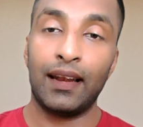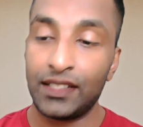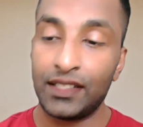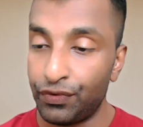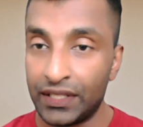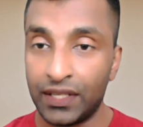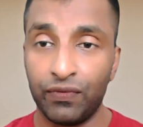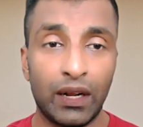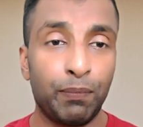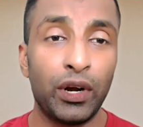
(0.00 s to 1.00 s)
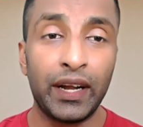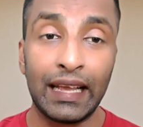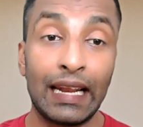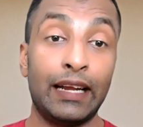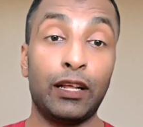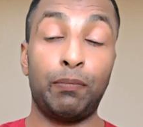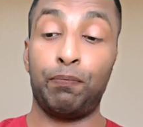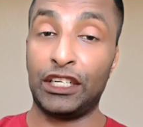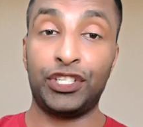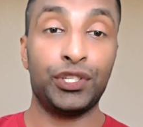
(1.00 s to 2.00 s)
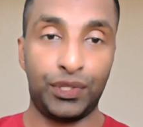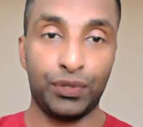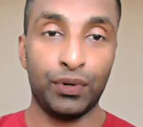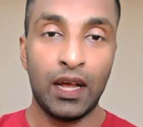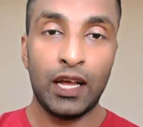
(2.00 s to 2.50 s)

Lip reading: situation where a political leader pressures you